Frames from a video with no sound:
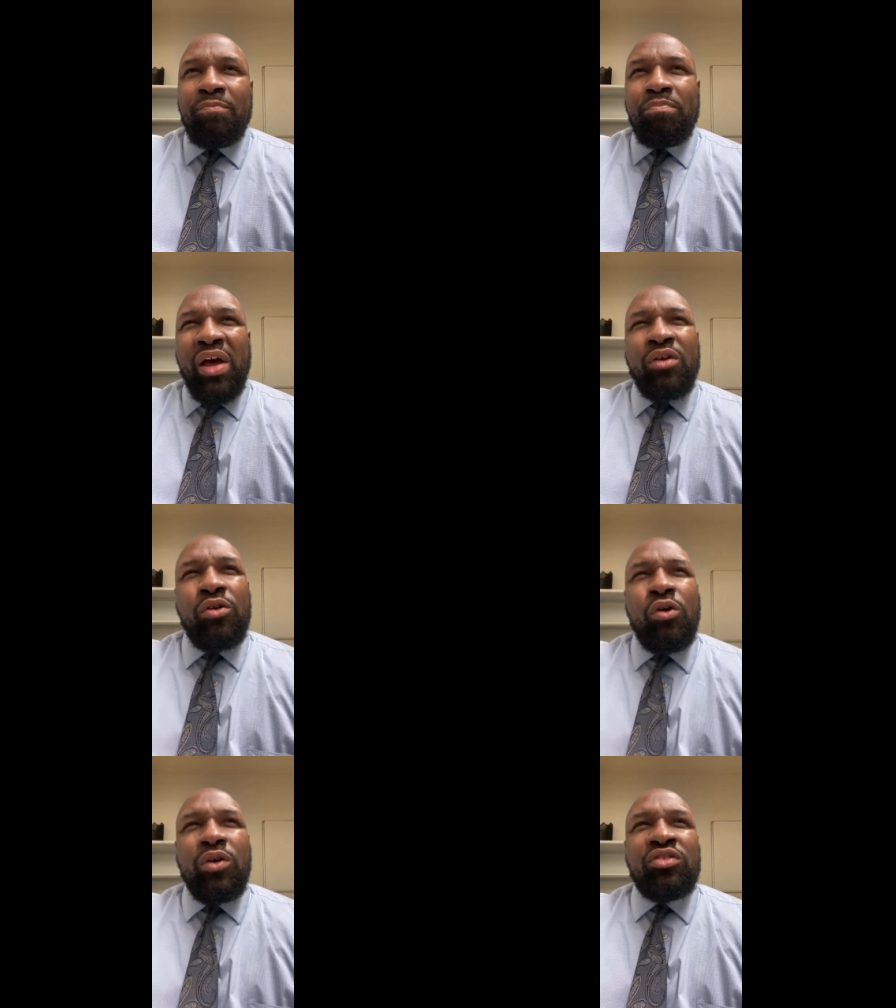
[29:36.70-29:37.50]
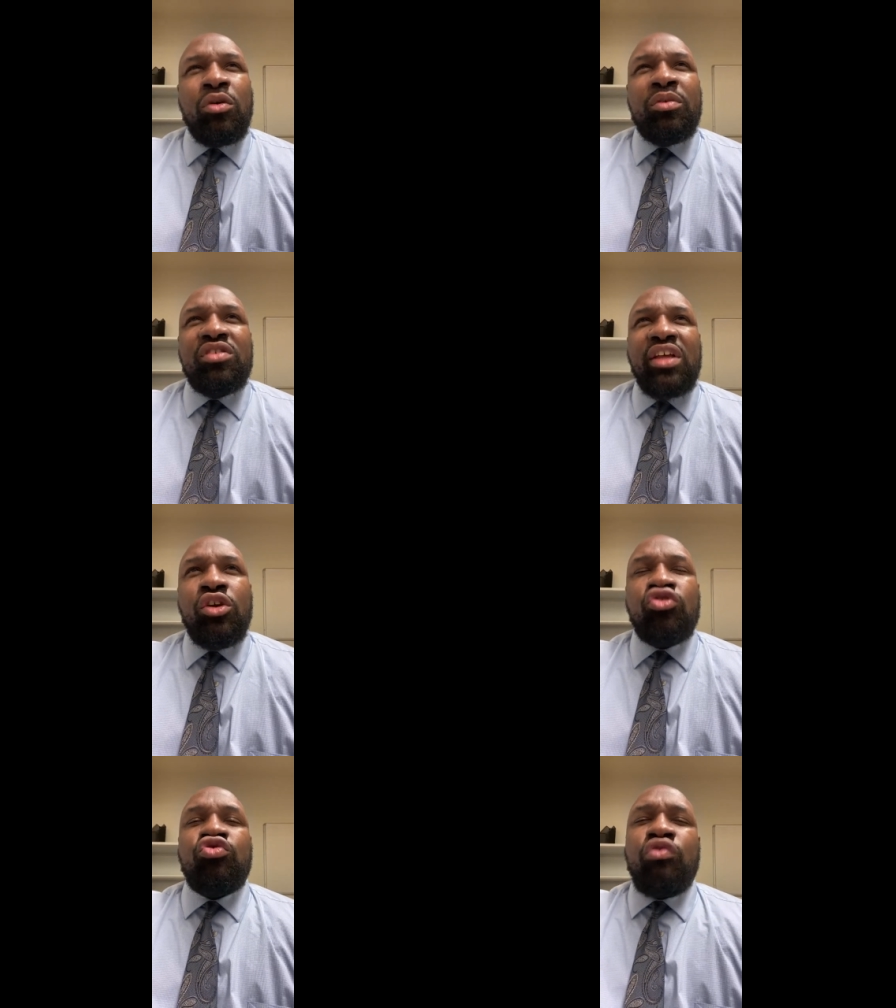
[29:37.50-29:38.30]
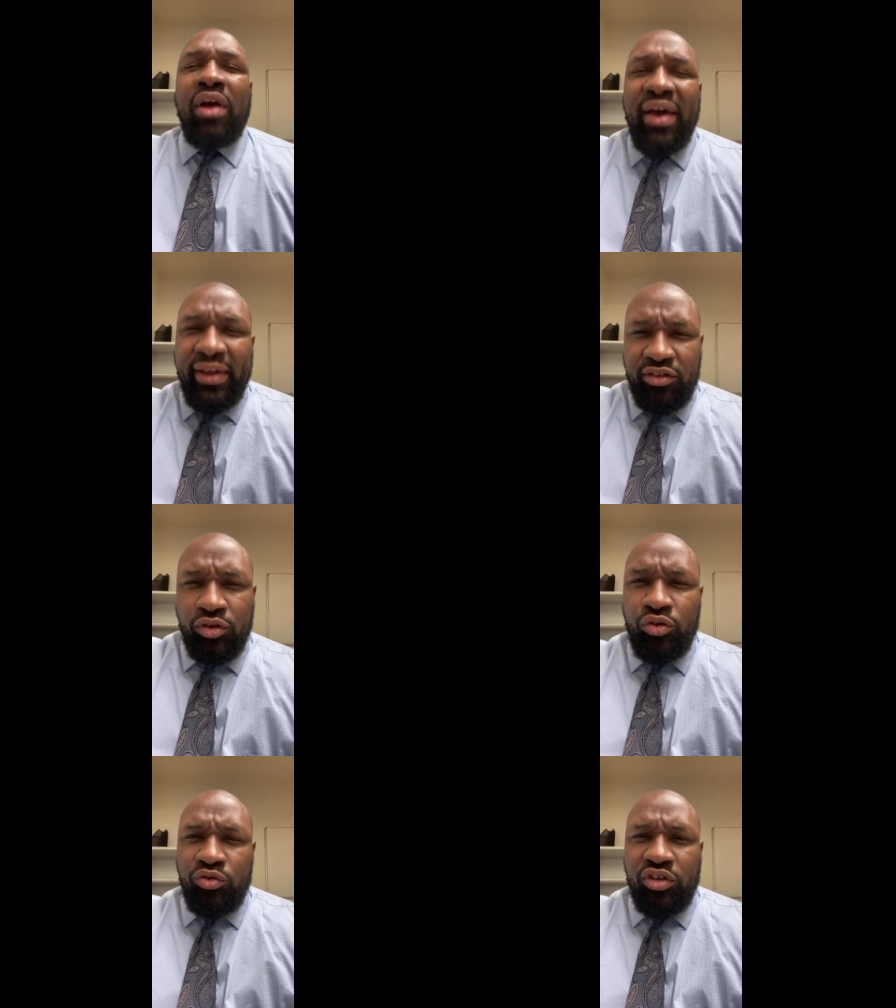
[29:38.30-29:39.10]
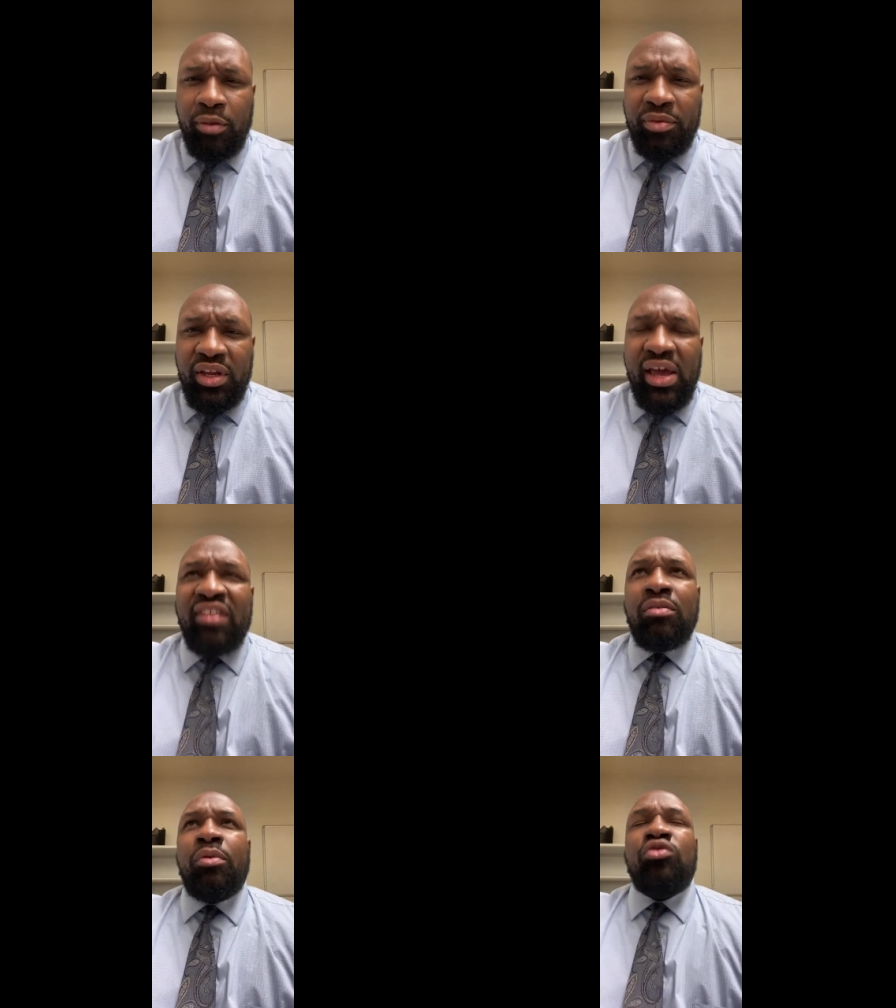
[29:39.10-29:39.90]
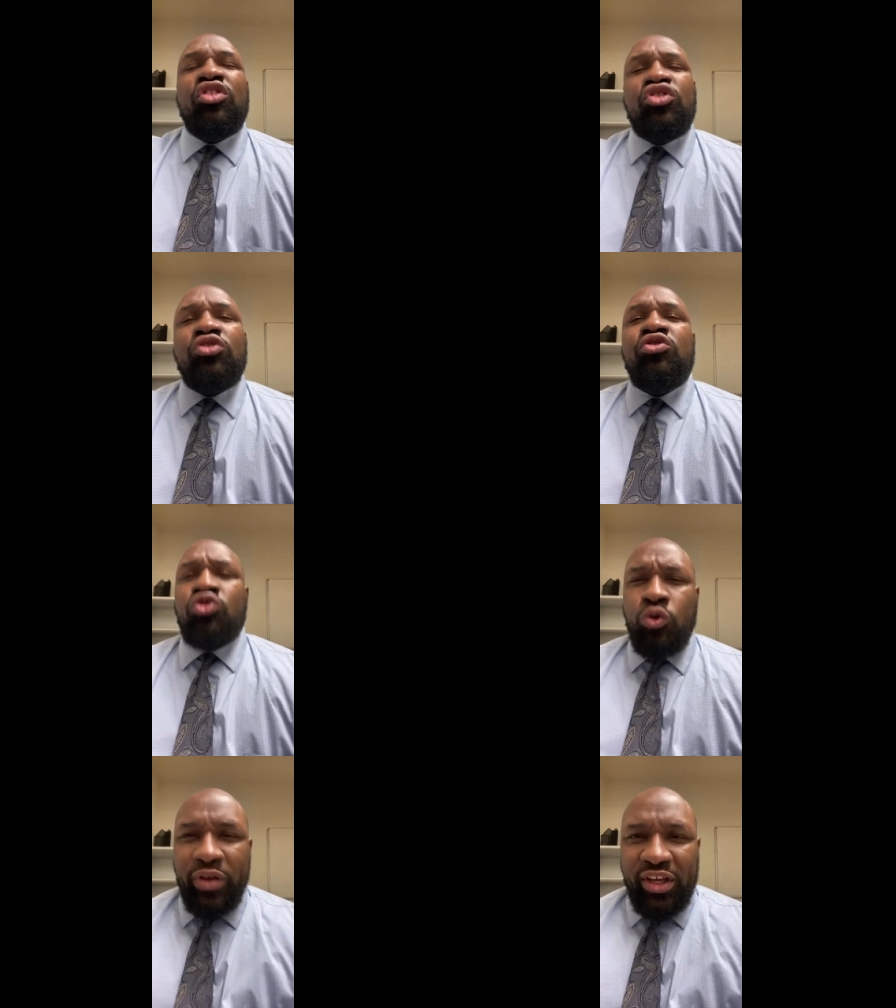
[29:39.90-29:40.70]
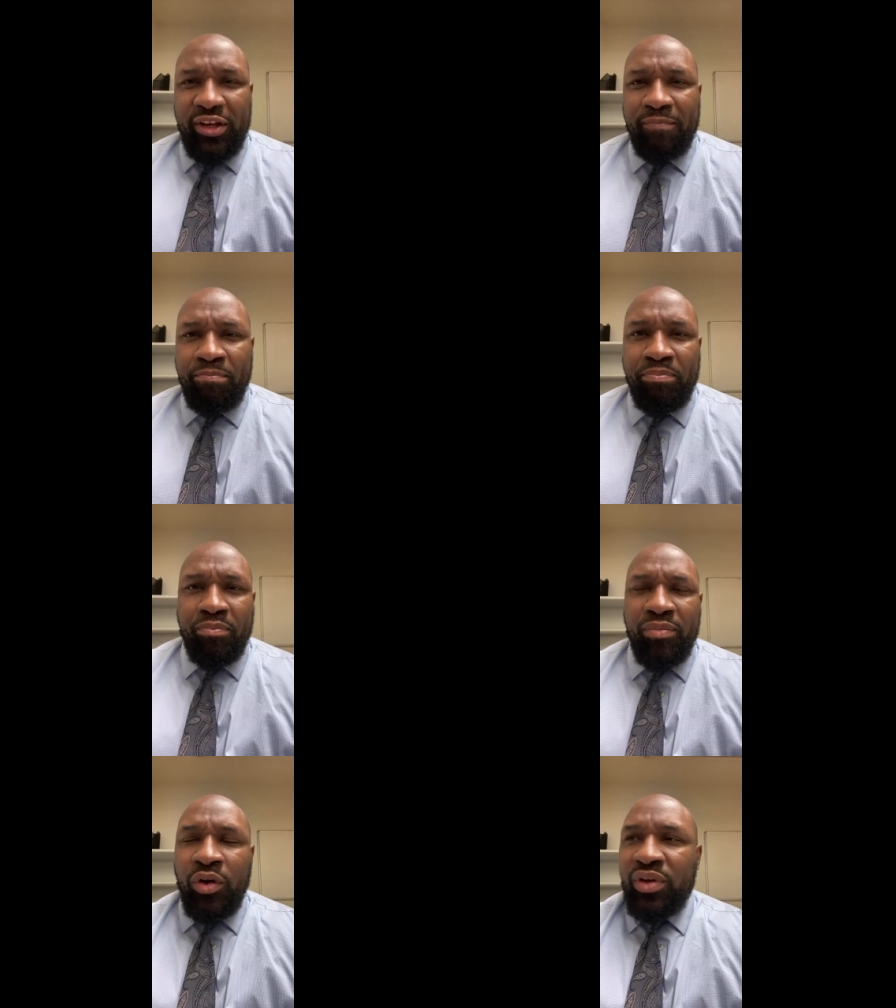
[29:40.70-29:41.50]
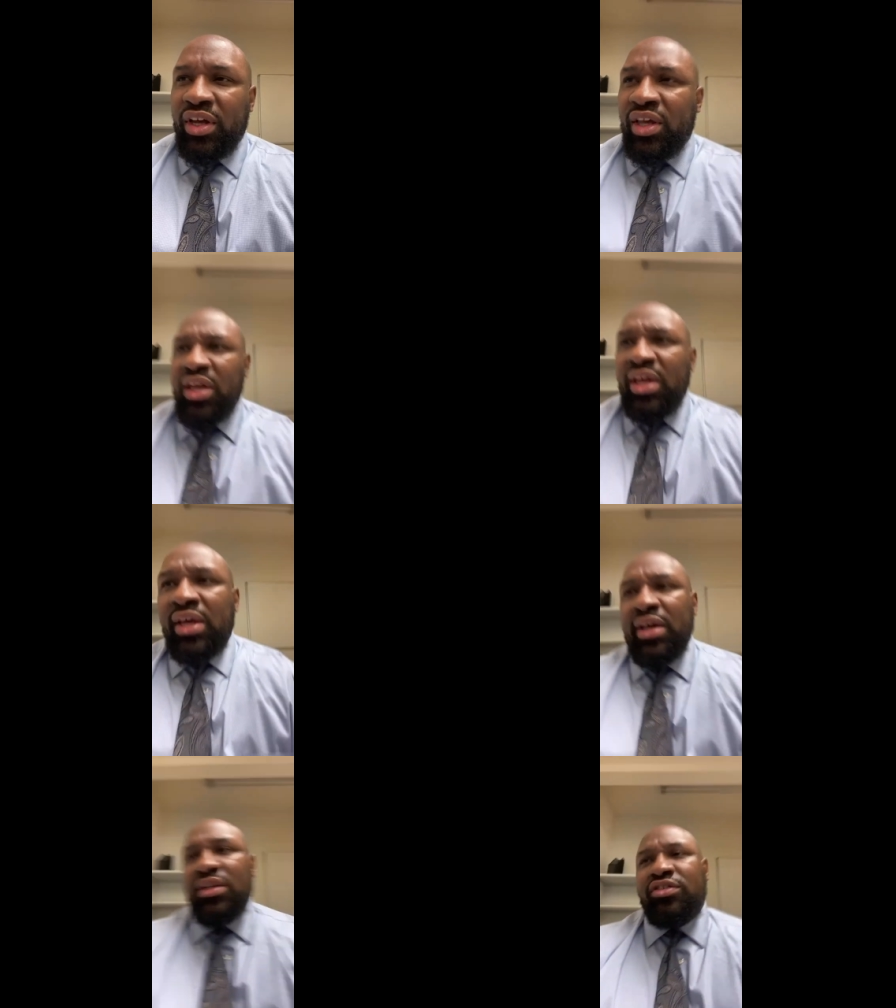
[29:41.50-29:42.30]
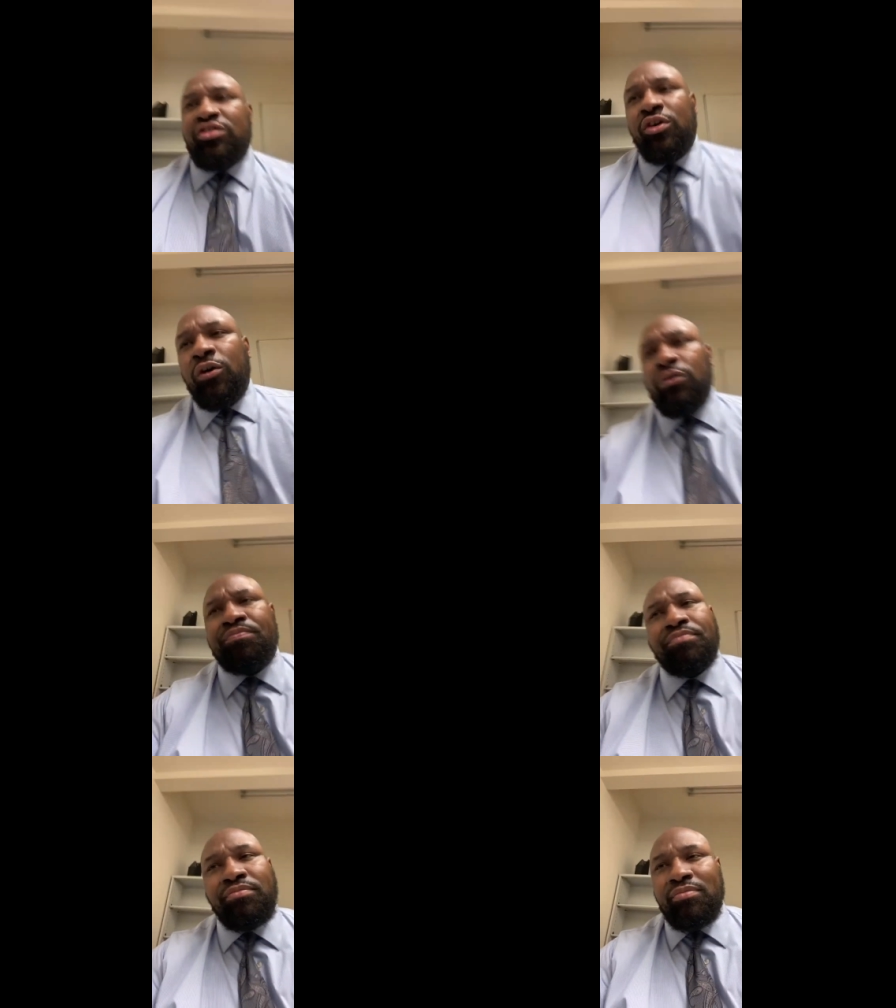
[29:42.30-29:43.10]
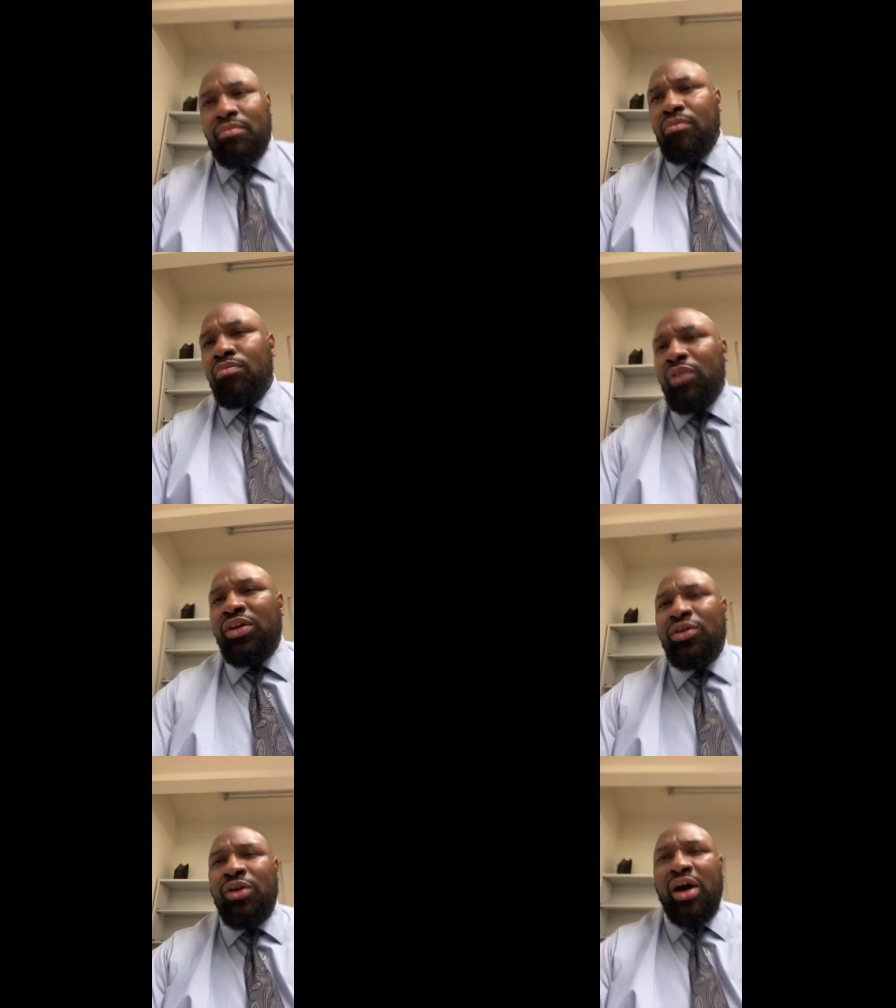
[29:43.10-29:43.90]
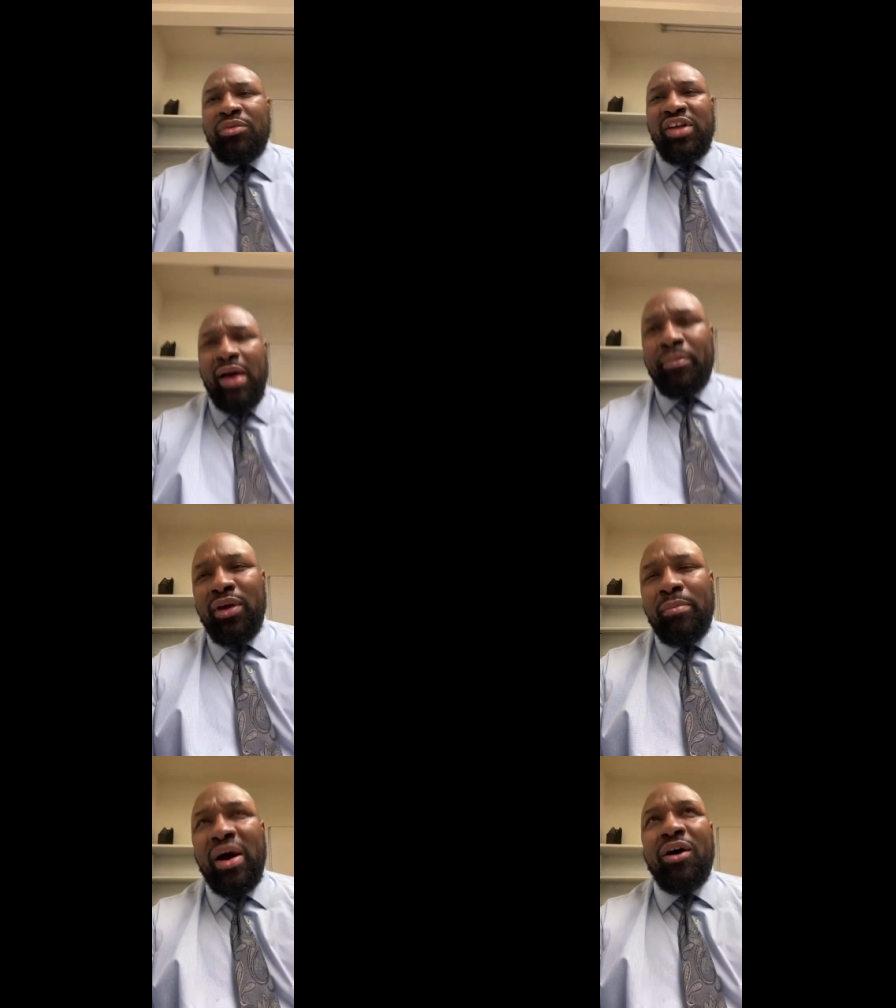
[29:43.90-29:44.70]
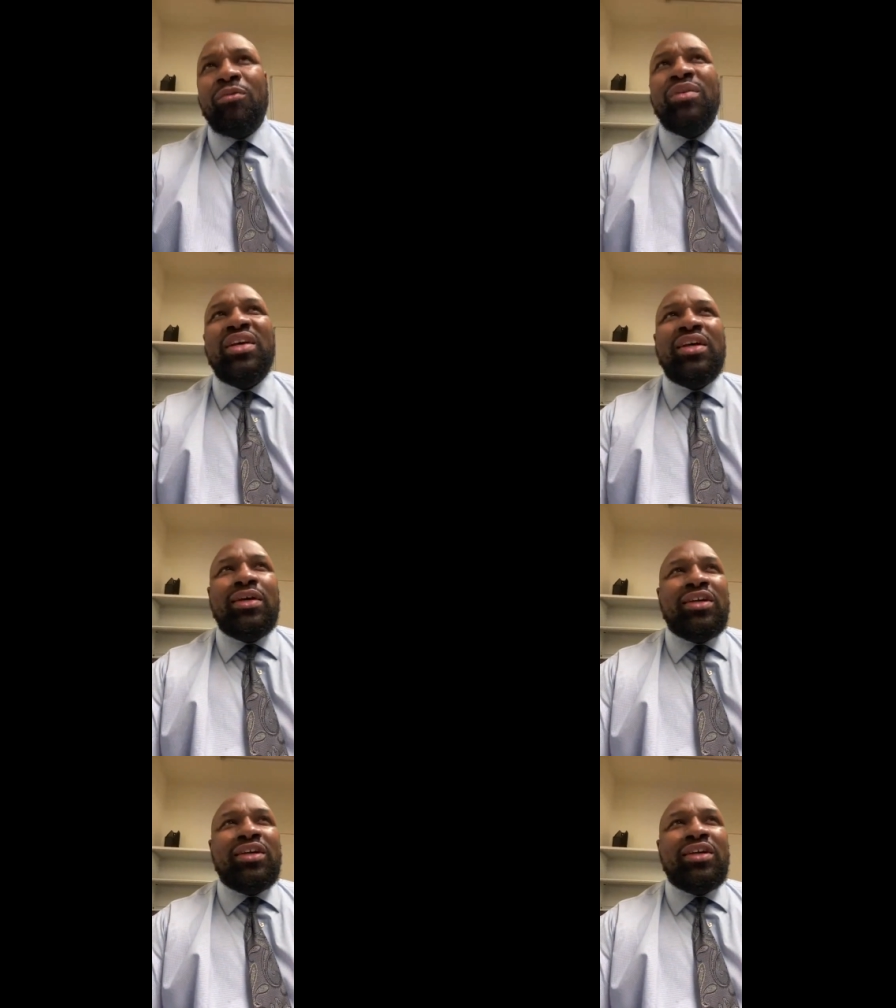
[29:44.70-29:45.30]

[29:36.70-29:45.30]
I don't know, it's almost like you're trying to do something as opposed to just doing it. Okay? So, I was happy about